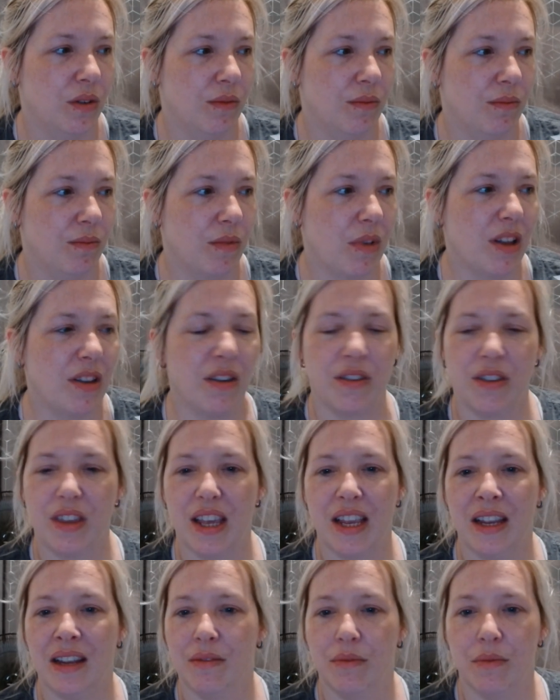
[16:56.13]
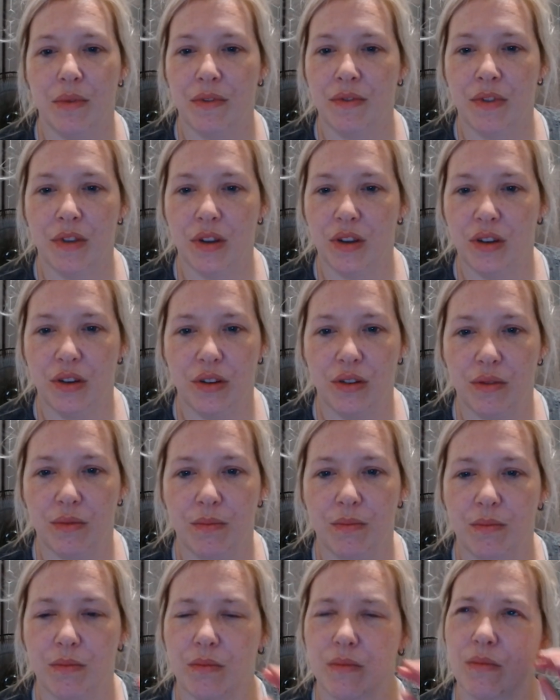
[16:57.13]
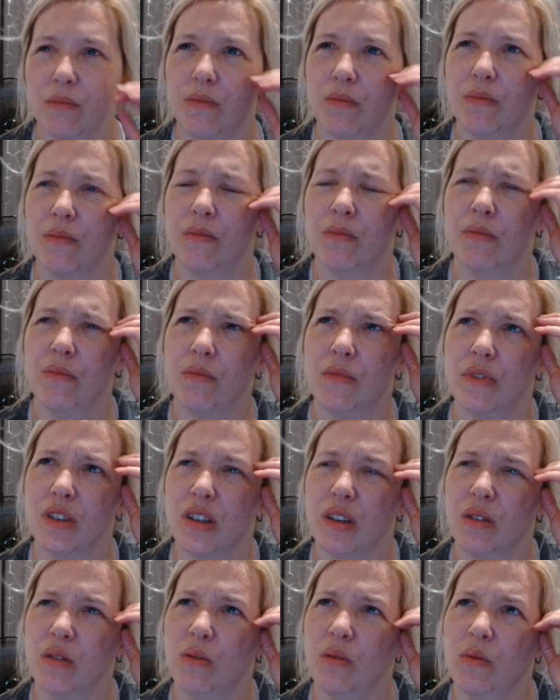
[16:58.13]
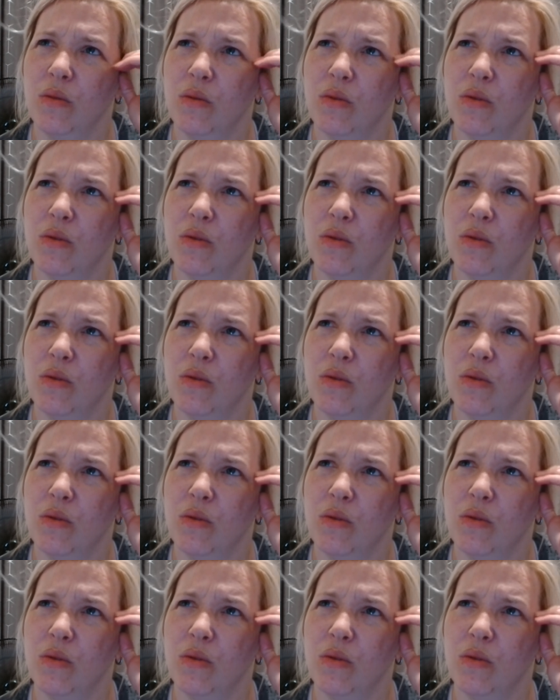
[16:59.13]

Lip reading: like the thing with the, what's it called?